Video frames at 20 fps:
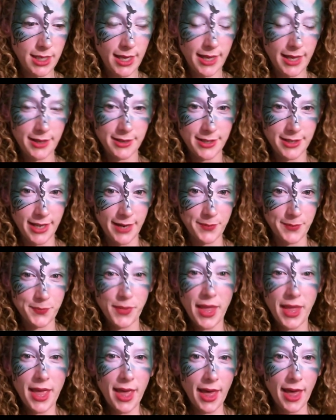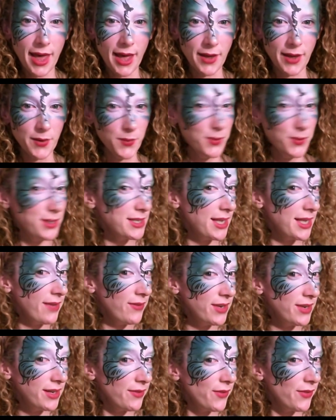to the other side. I always
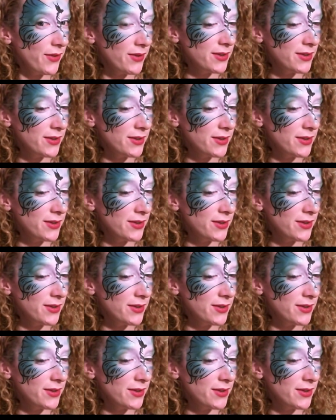have the